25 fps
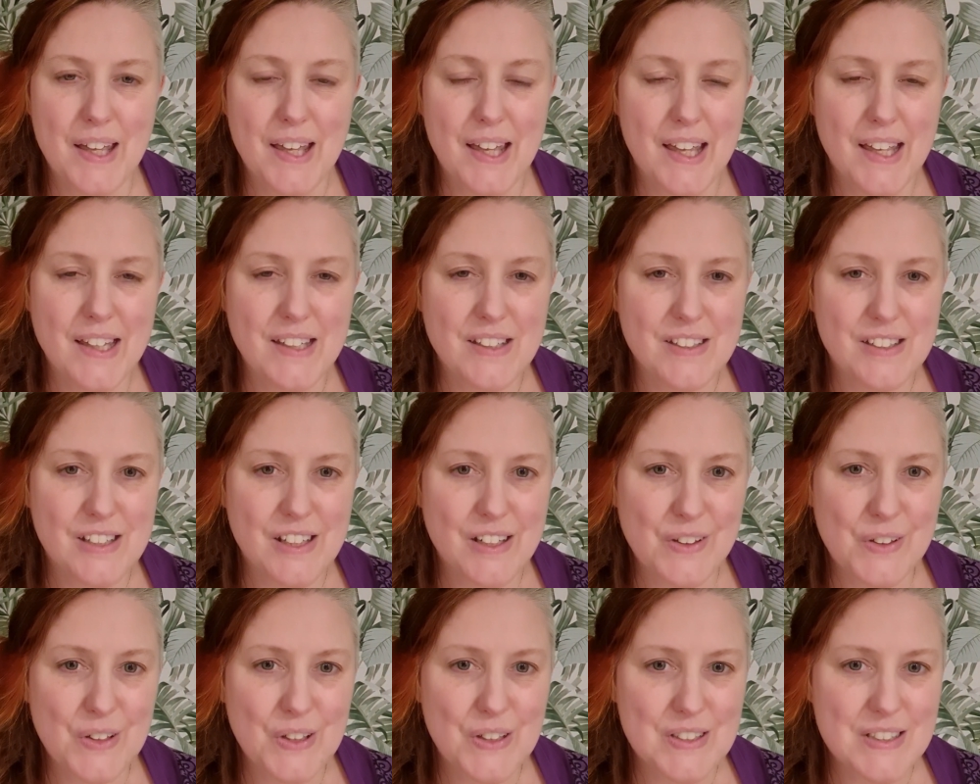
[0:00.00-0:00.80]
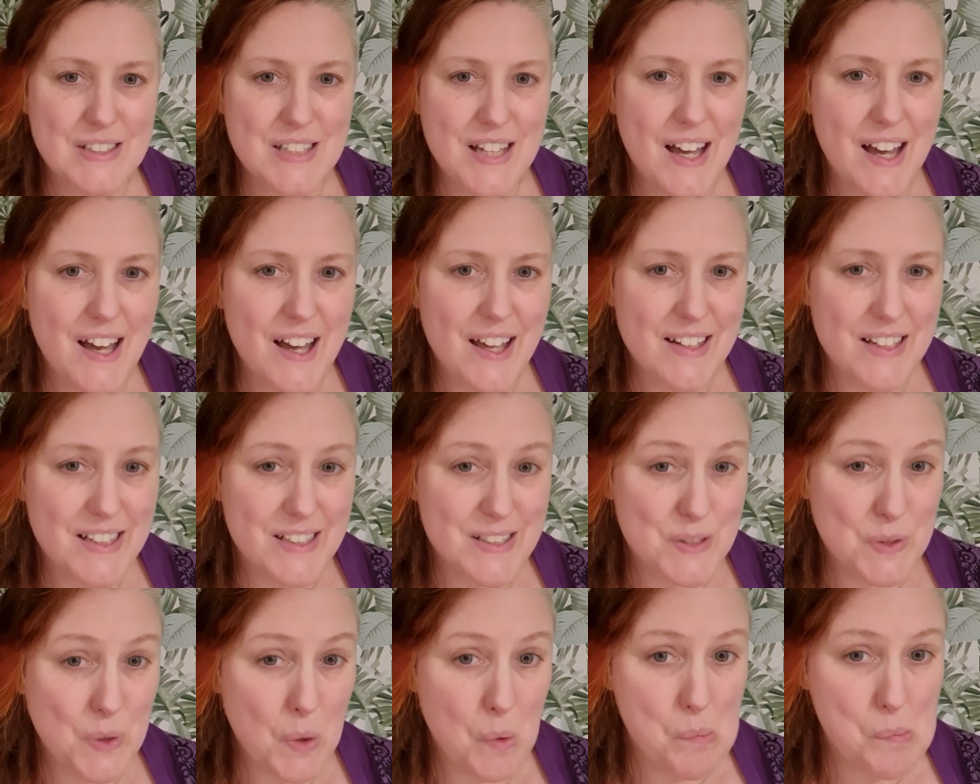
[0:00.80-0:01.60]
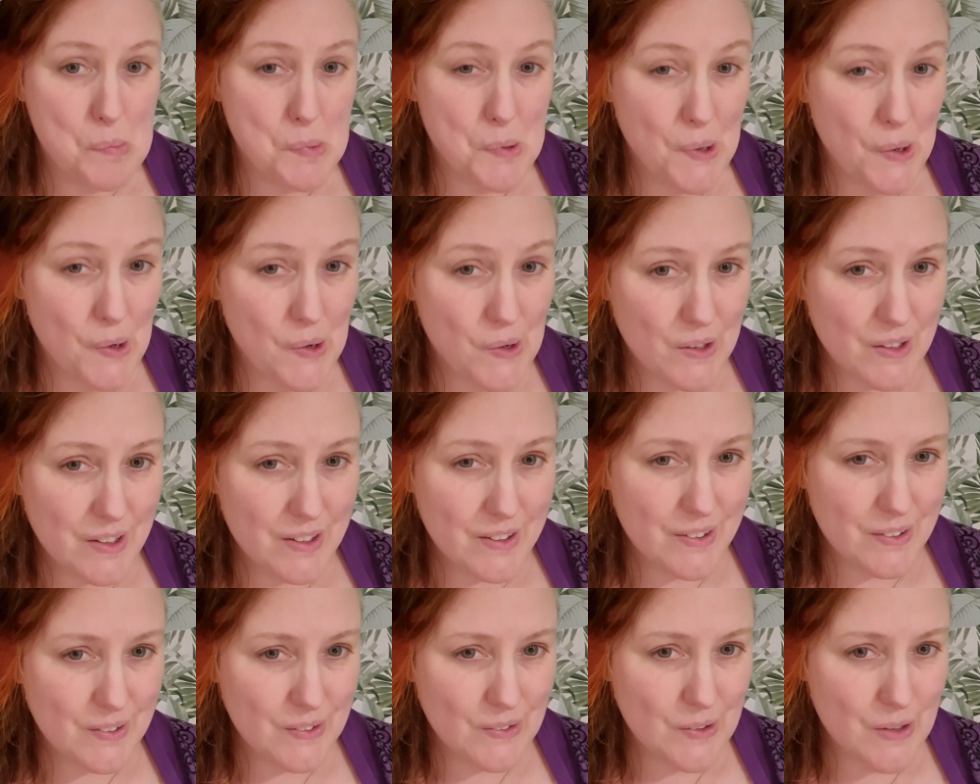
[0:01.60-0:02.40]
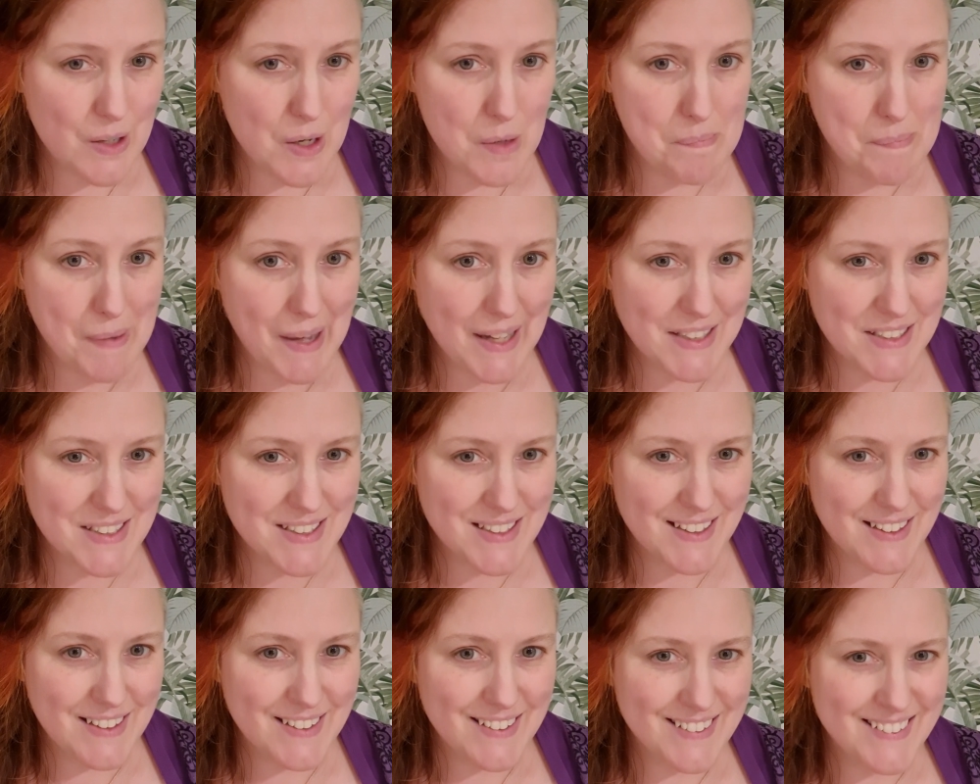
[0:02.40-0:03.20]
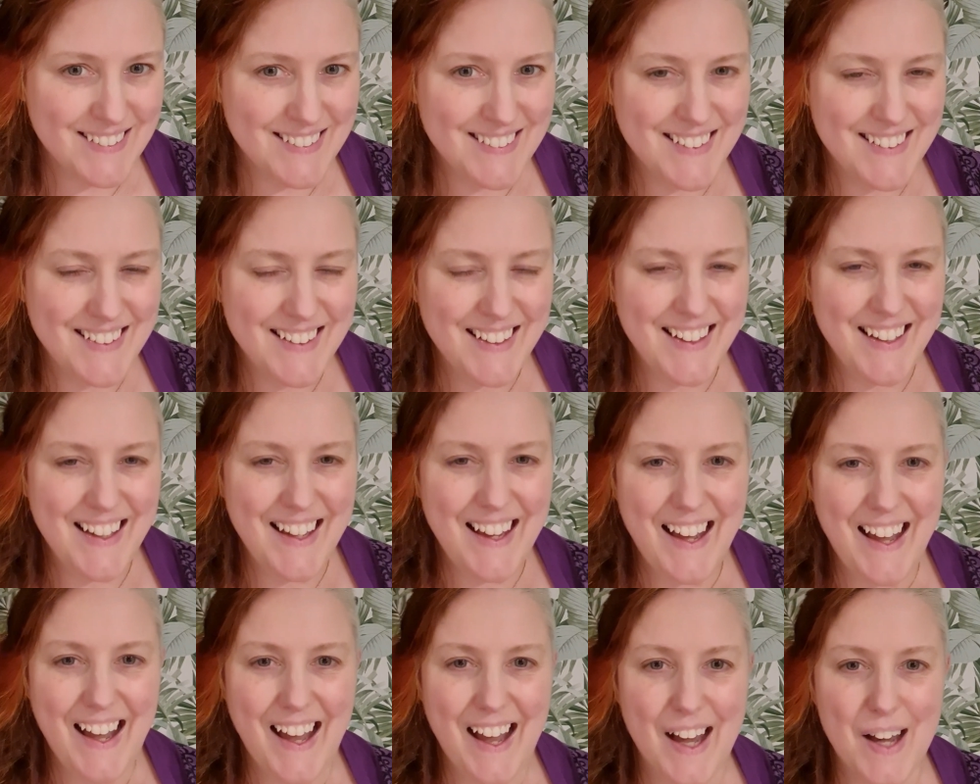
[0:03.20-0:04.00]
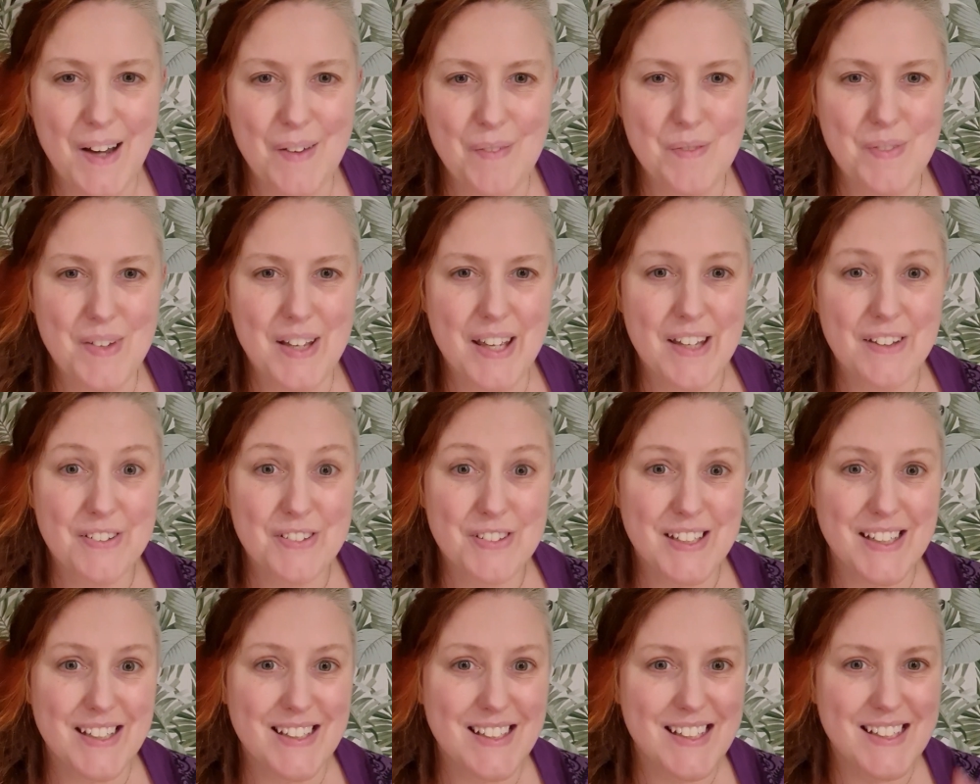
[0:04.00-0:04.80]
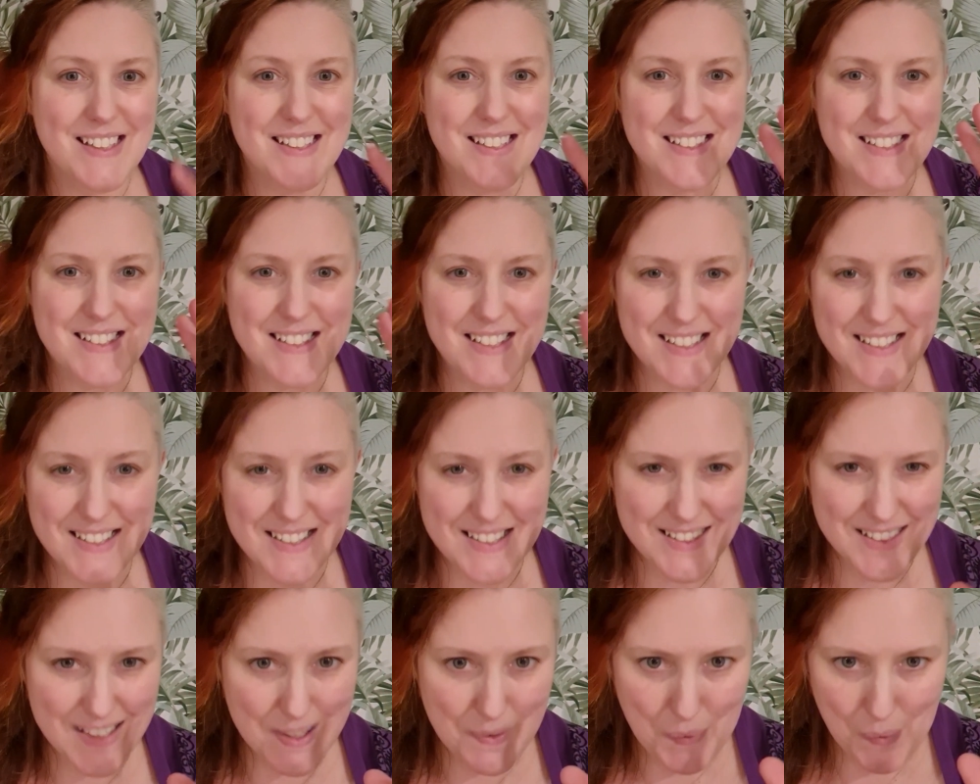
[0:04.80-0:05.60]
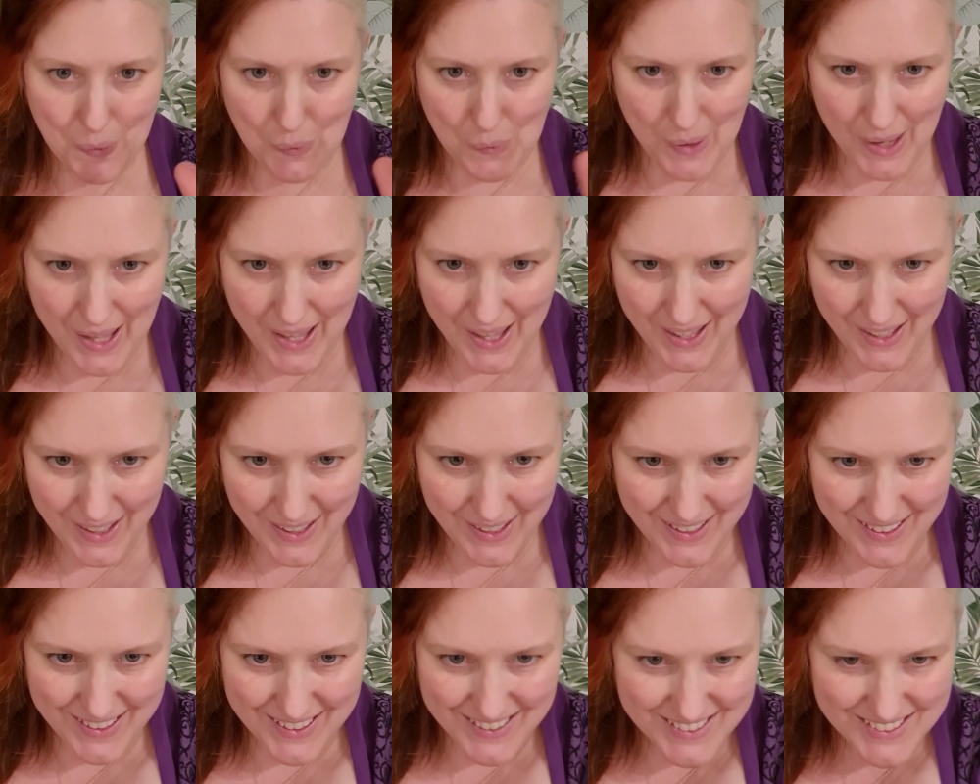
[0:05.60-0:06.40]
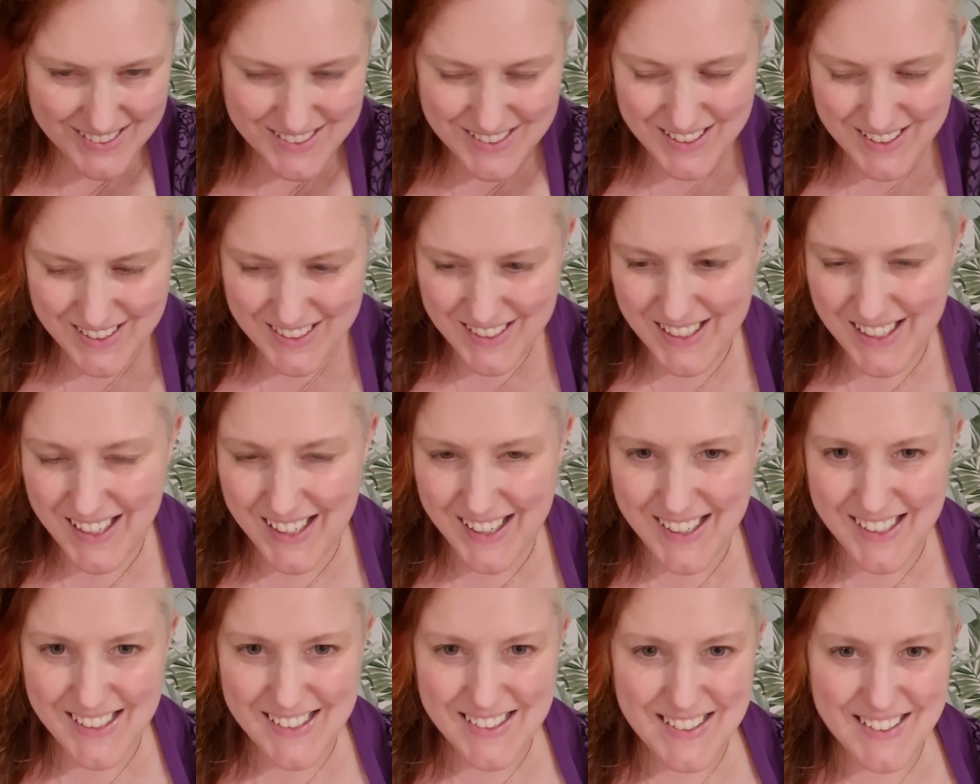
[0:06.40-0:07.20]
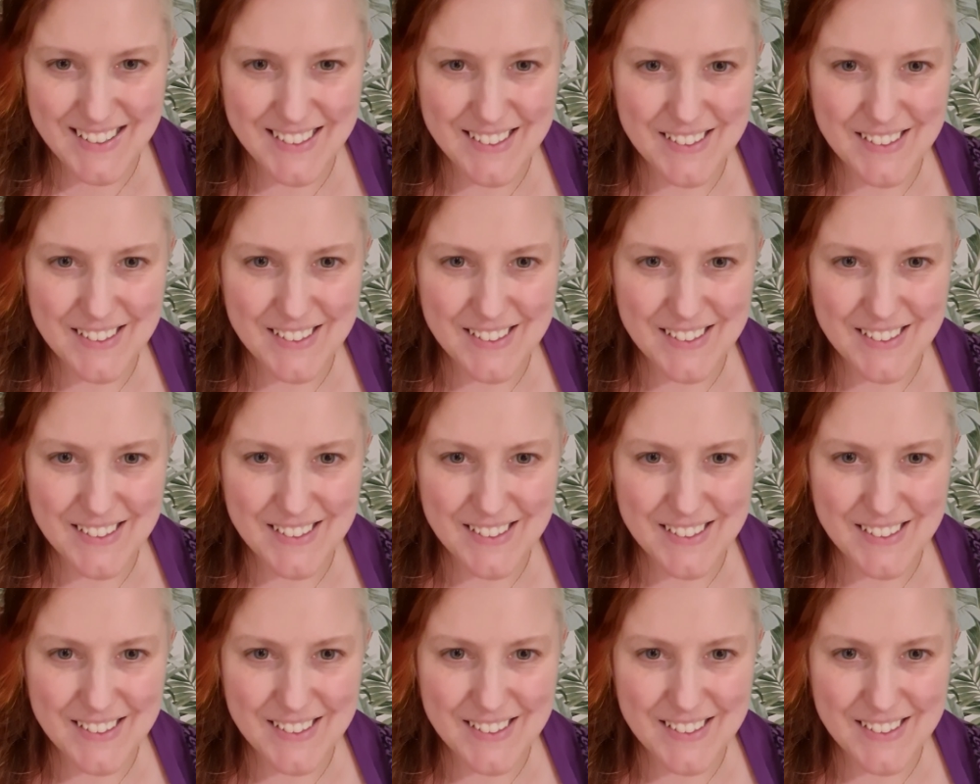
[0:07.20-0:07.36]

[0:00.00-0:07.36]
she could turn into a brook or a badger if she needed to slip away into the night.